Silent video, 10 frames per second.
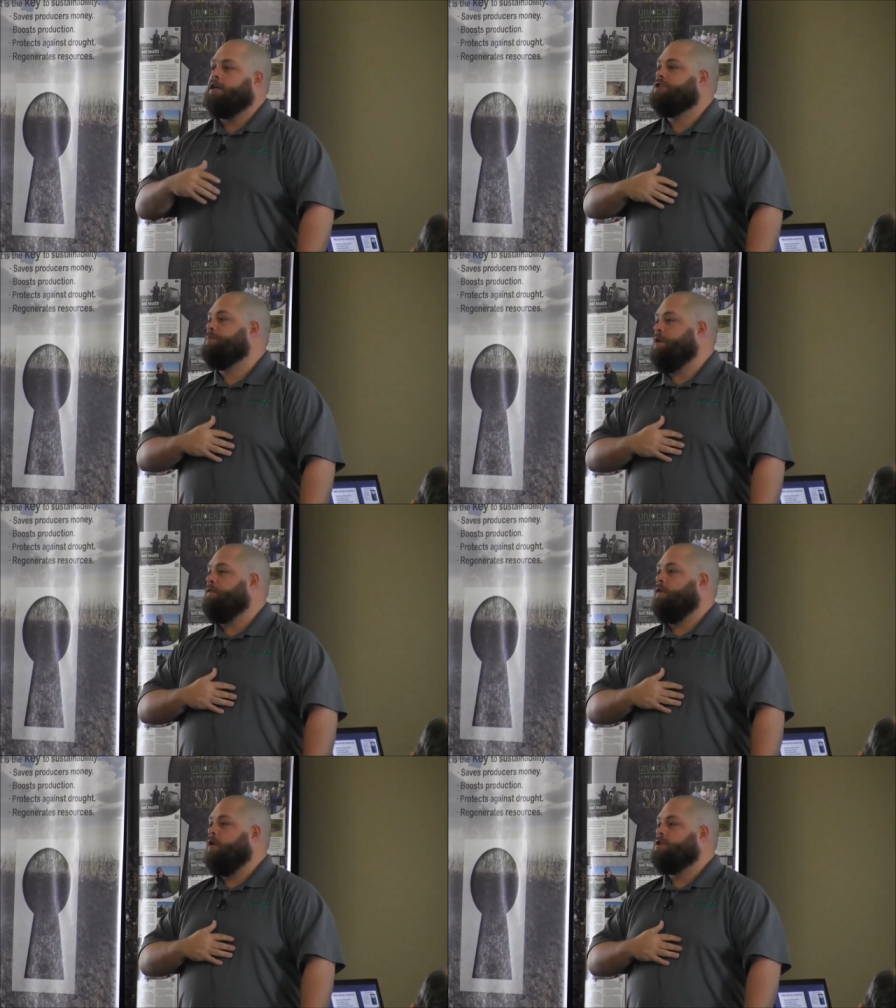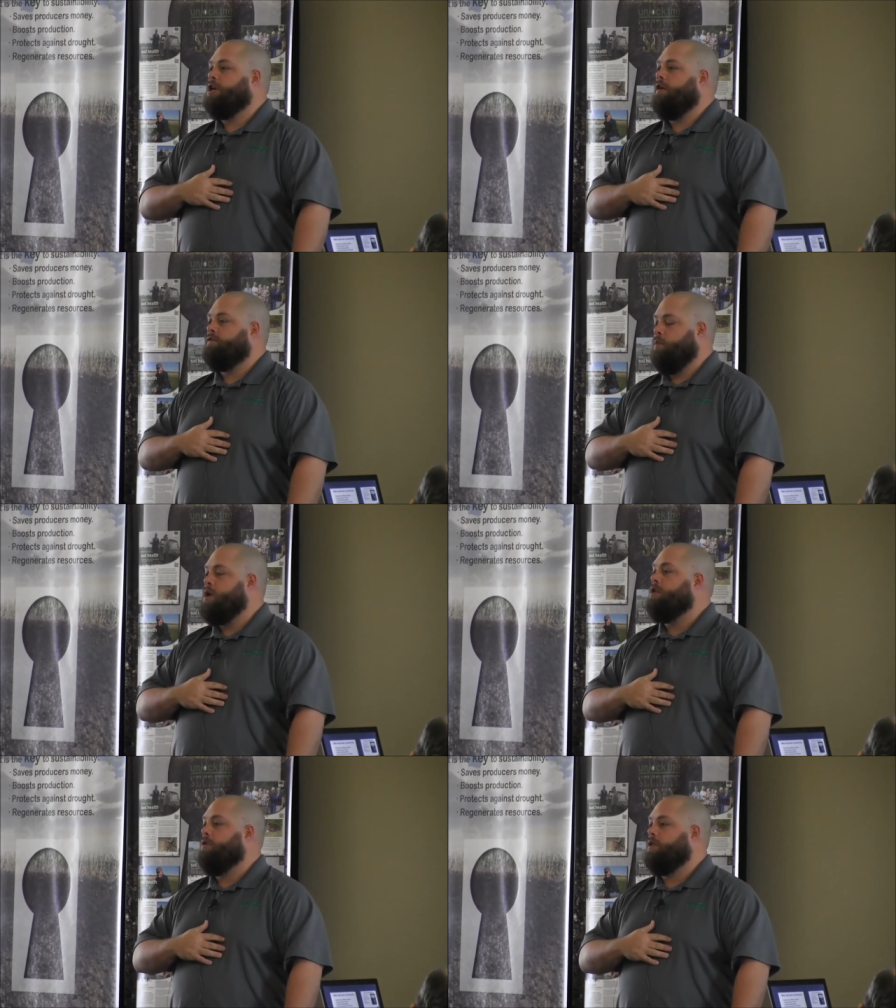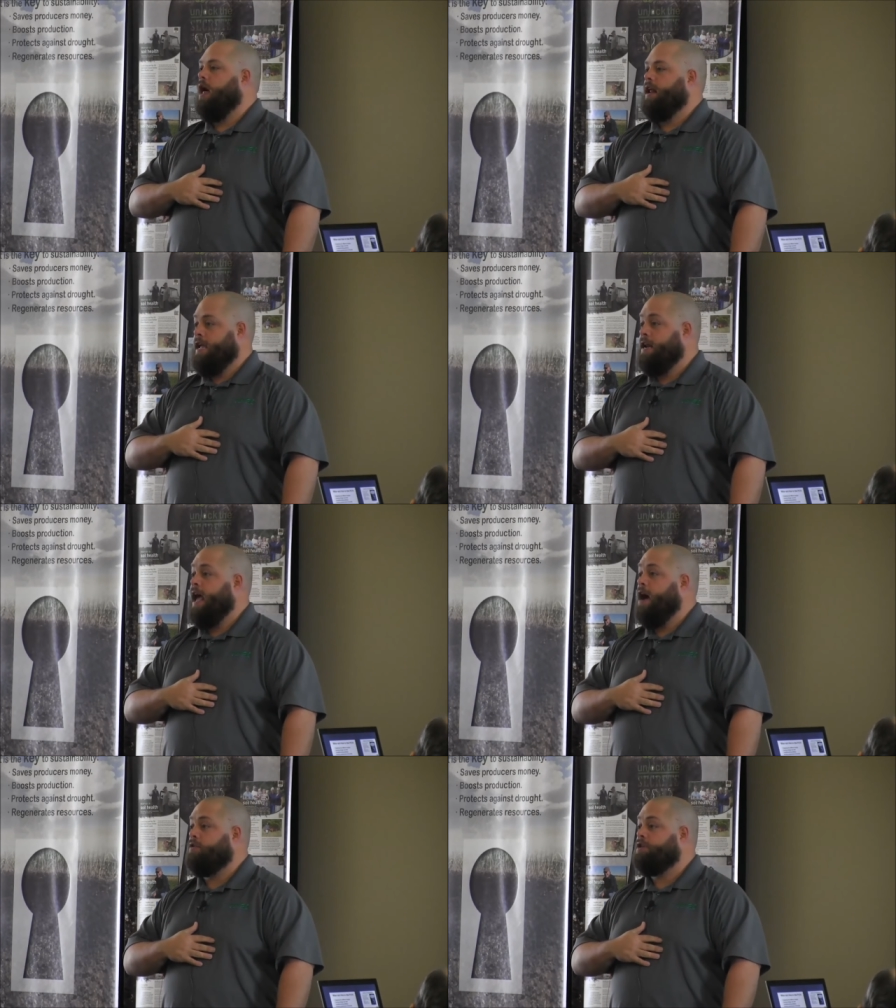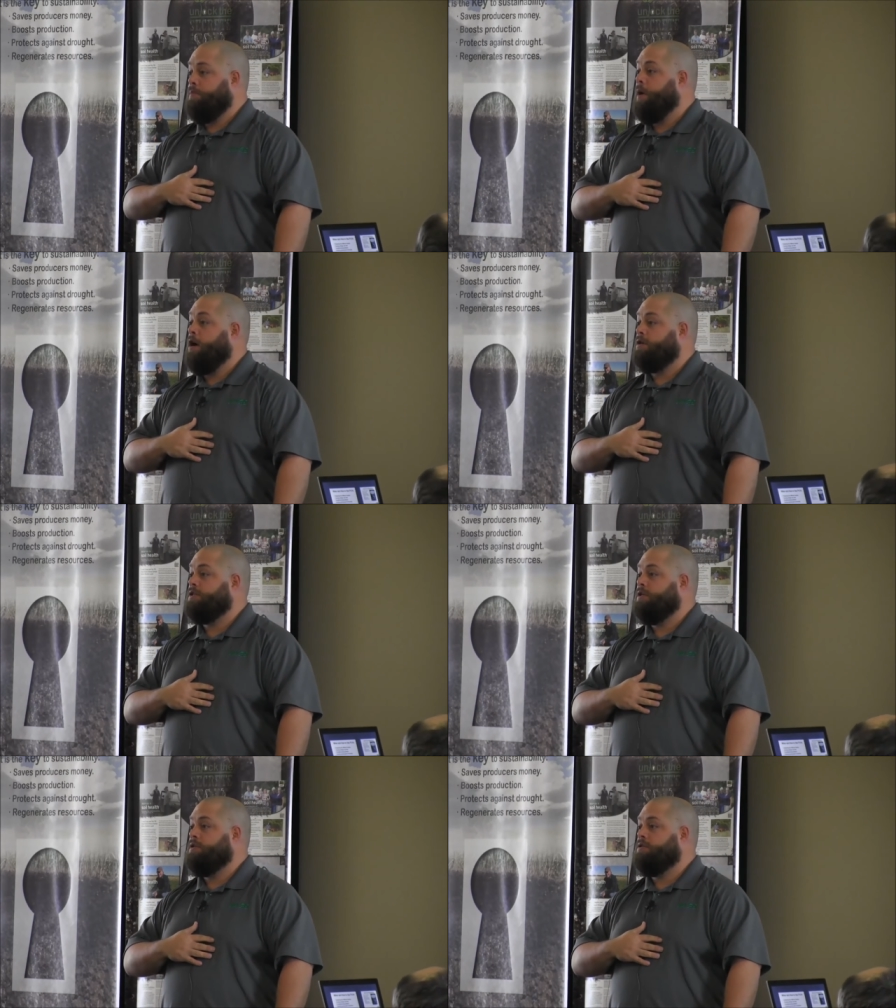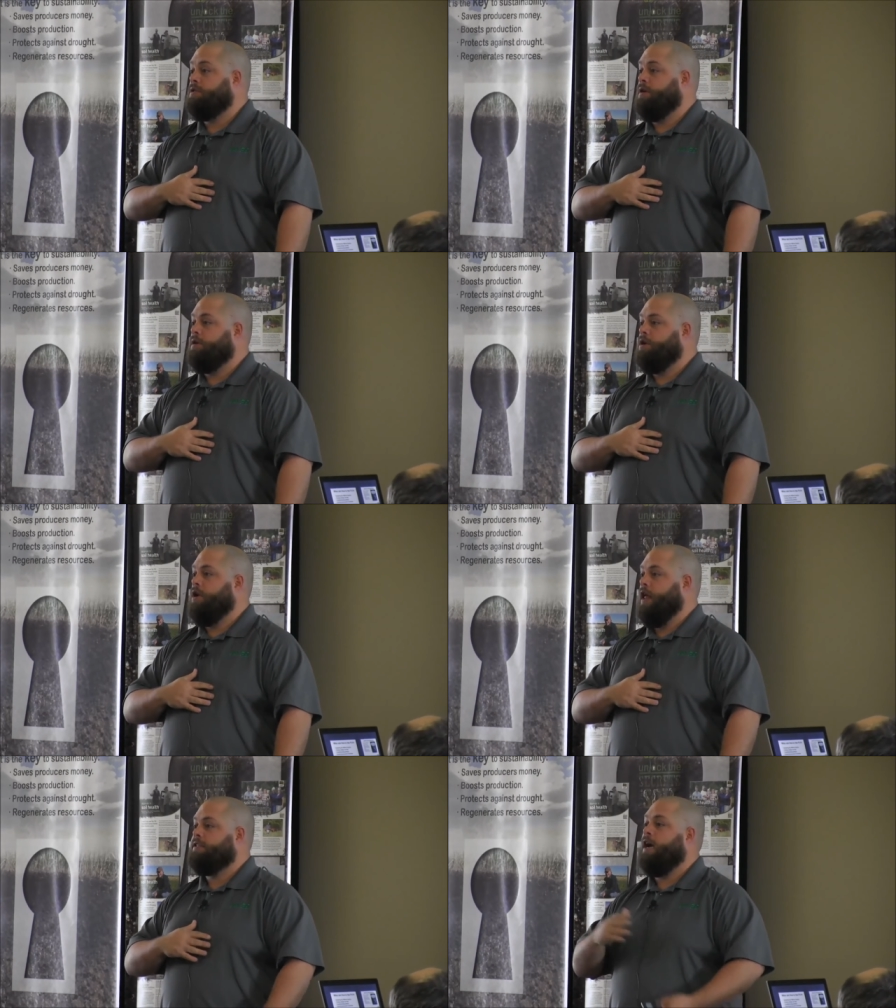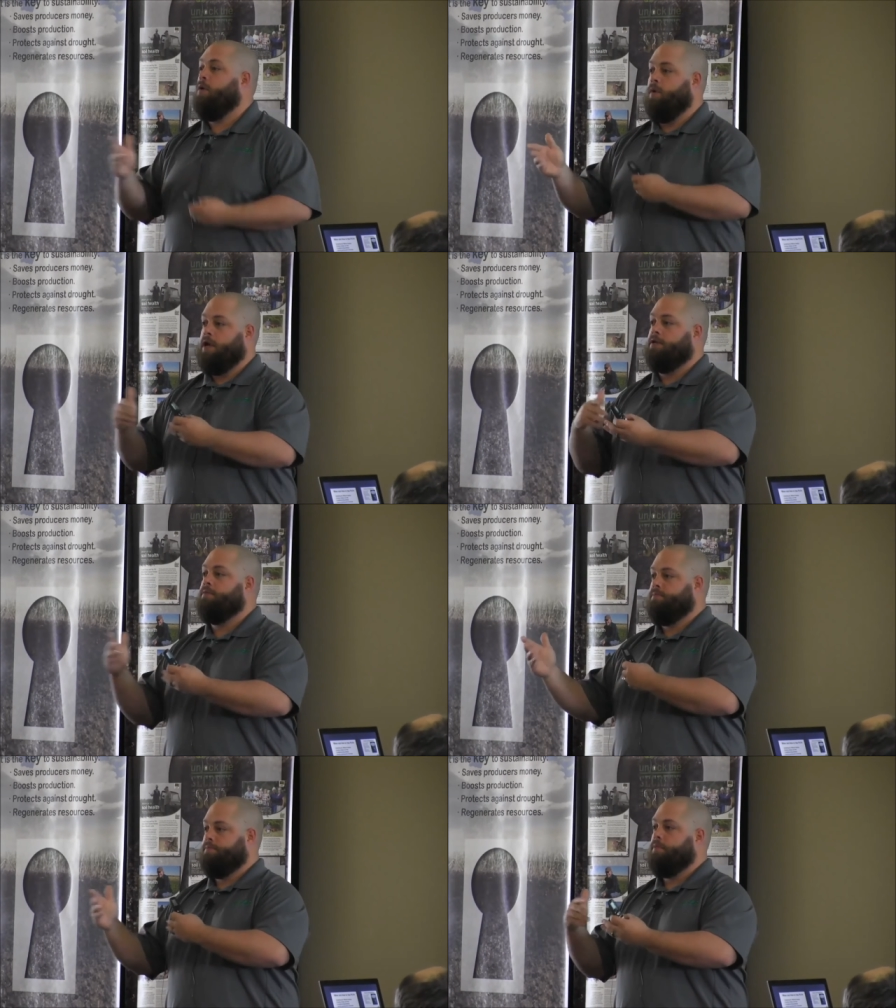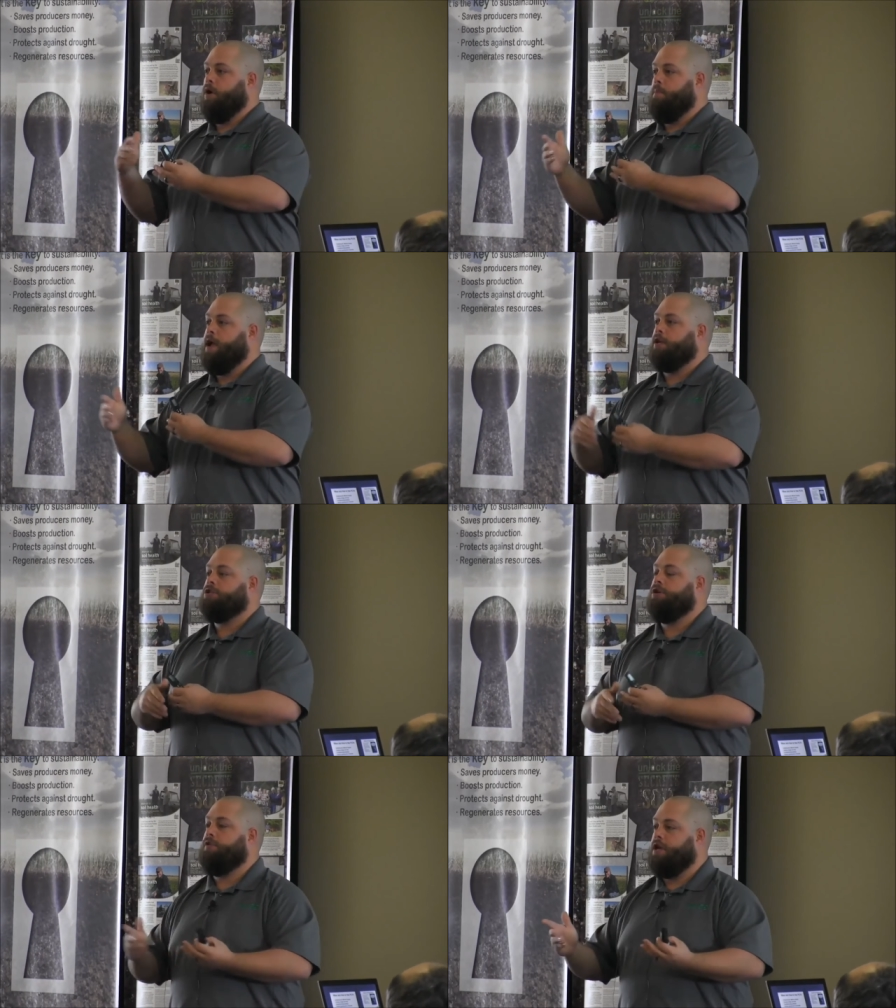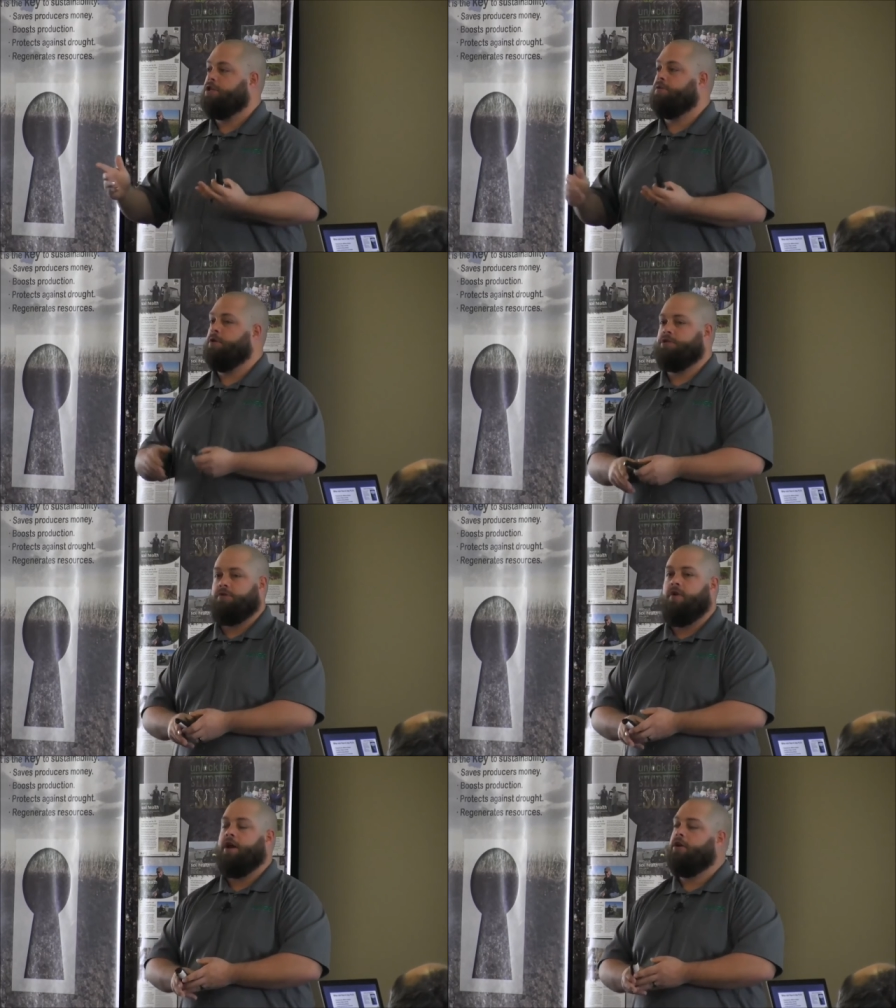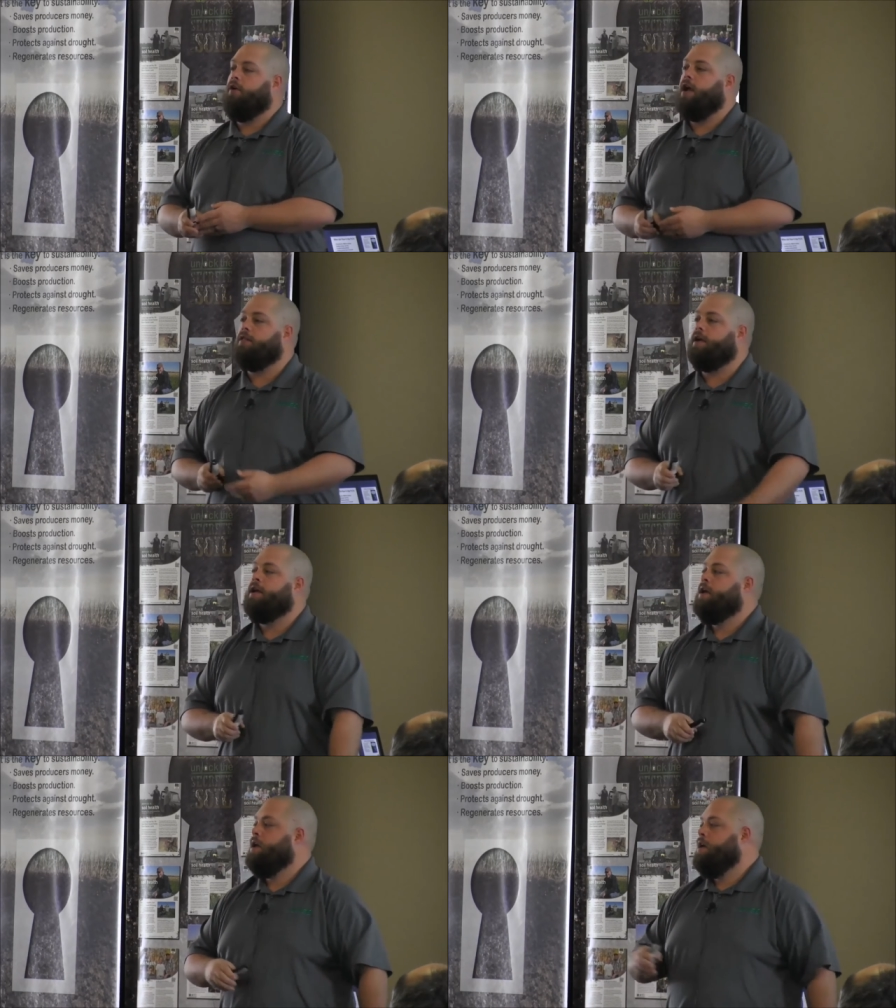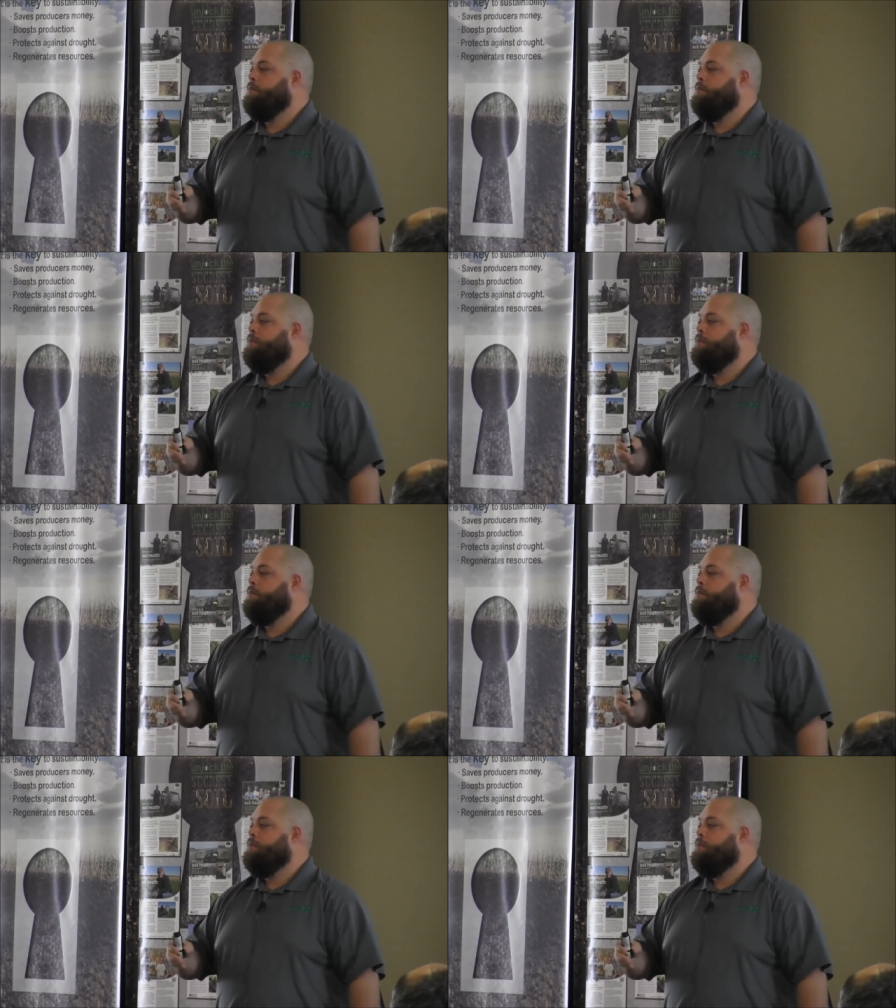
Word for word: I can speak for ourselves. We do a lot of in-house comparison to, you know, that's how we on making sure the instruments are running correctly.